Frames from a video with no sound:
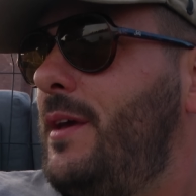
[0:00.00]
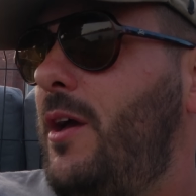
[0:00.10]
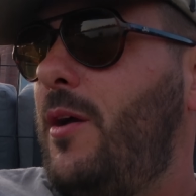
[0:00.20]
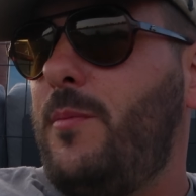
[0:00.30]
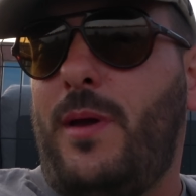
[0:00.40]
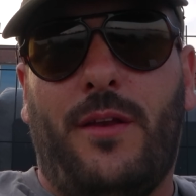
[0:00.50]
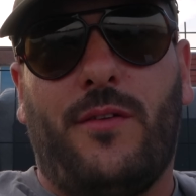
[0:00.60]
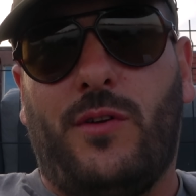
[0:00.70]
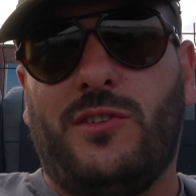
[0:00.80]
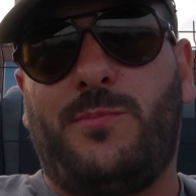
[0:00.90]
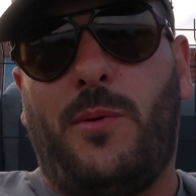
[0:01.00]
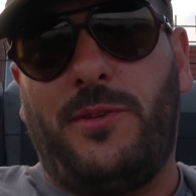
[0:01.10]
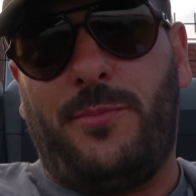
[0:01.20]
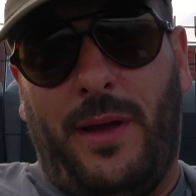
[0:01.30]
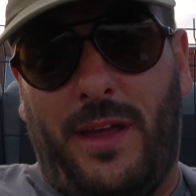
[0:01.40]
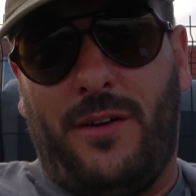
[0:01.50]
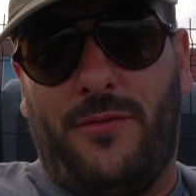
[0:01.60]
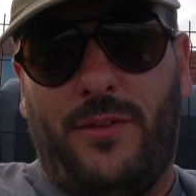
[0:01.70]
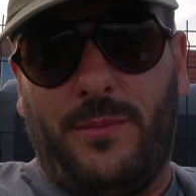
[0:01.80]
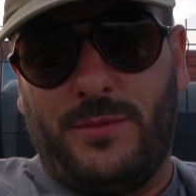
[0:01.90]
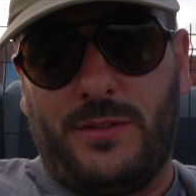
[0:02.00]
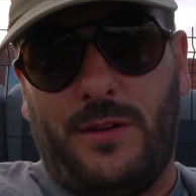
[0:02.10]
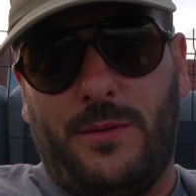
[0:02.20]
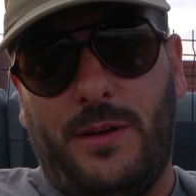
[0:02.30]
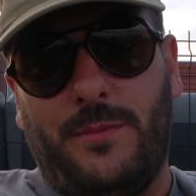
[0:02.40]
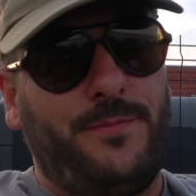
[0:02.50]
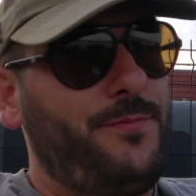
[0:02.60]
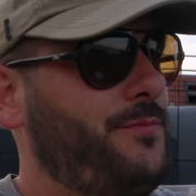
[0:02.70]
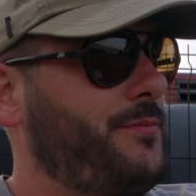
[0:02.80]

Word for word: Um, and I've got to spom his bait out for him. So um,